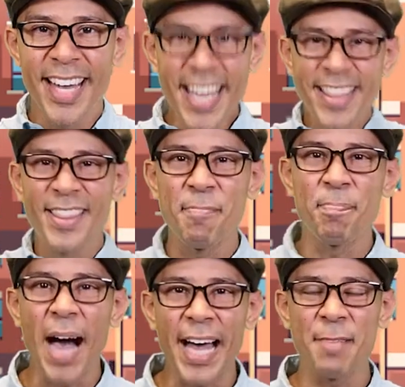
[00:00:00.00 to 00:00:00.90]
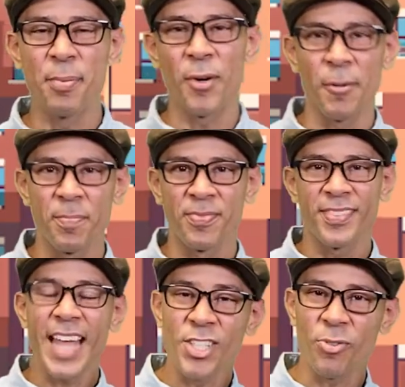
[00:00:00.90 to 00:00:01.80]
In the Bible.
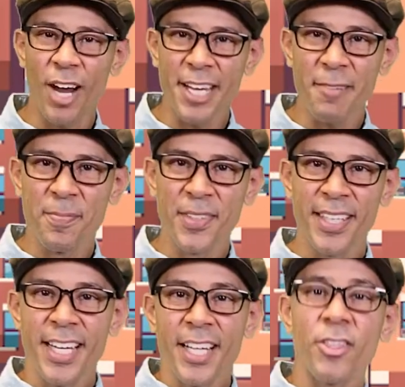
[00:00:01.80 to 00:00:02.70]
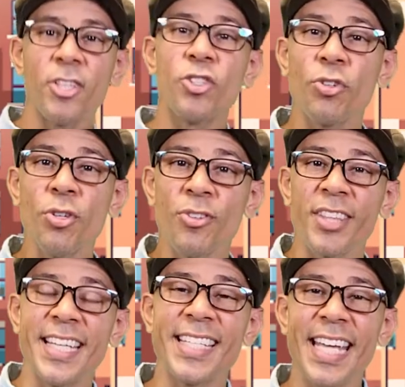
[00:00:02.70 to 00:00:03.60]
That's right. The
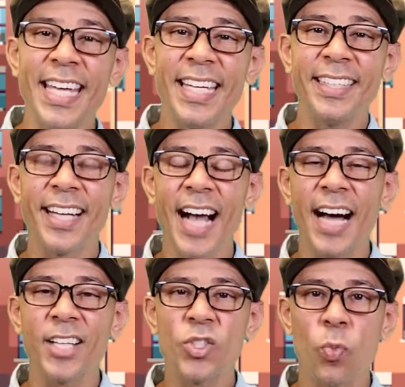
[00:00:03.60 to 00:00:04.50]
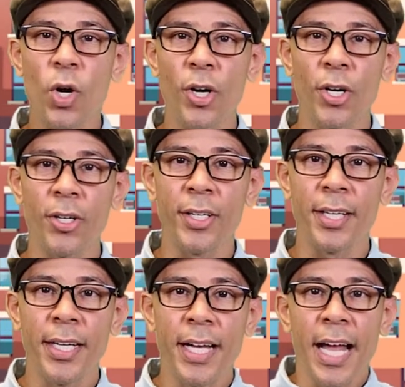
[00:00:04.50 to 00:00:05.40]
truth is in God's Word.
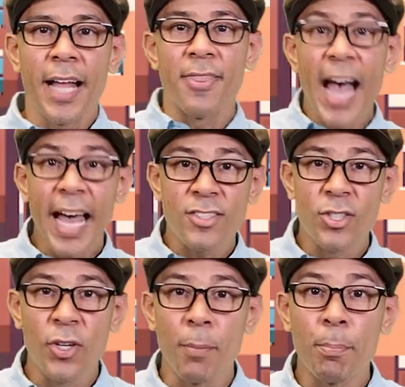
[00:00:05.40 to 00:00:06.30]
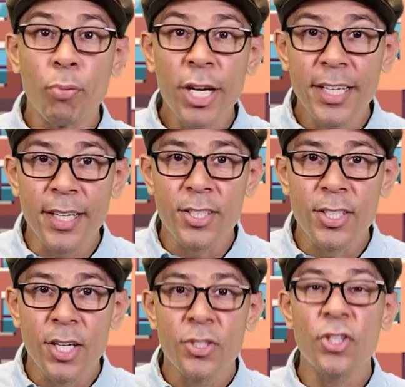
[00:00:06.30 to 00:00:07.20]
That's going to bring
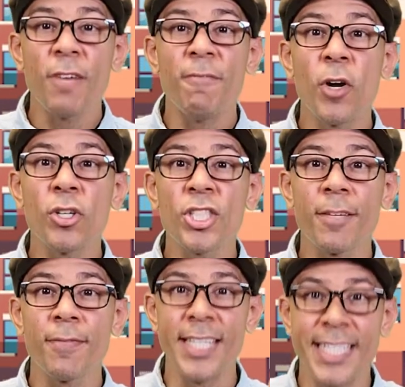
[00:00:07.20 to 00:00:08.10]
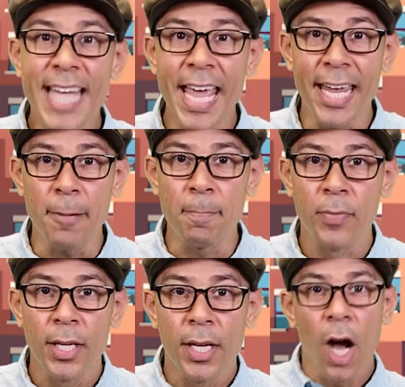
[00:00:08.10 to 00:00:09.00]
us to the verse of the day.
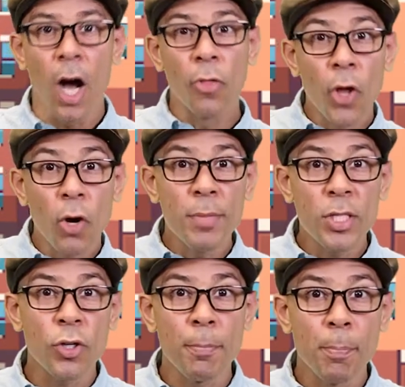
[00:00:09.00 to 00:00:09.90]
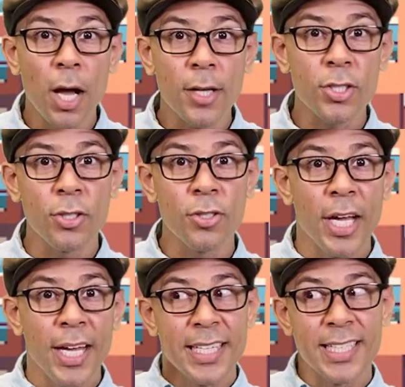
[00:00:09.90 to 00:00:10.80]
Although Mr. Imposter
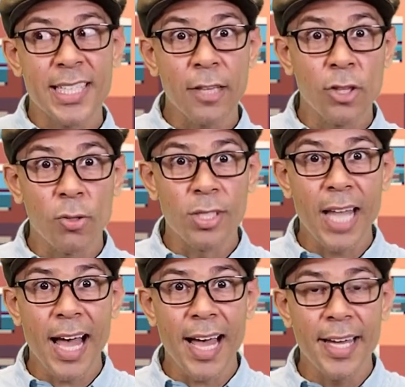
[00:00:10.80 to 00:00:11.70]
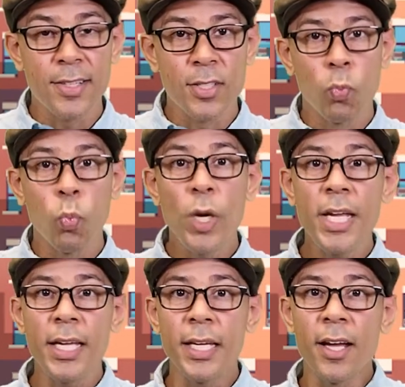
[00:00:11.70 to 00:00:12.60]
said those lies,
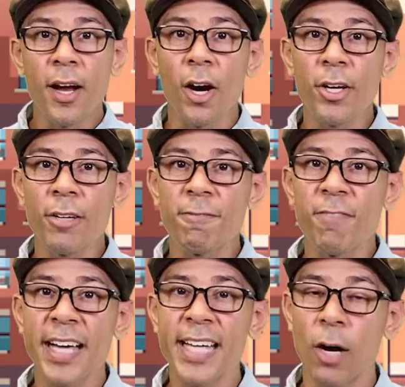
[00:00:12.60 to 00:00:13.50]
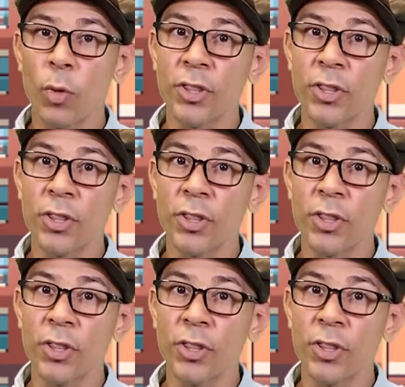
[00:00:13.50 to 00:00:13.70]
we are going to find out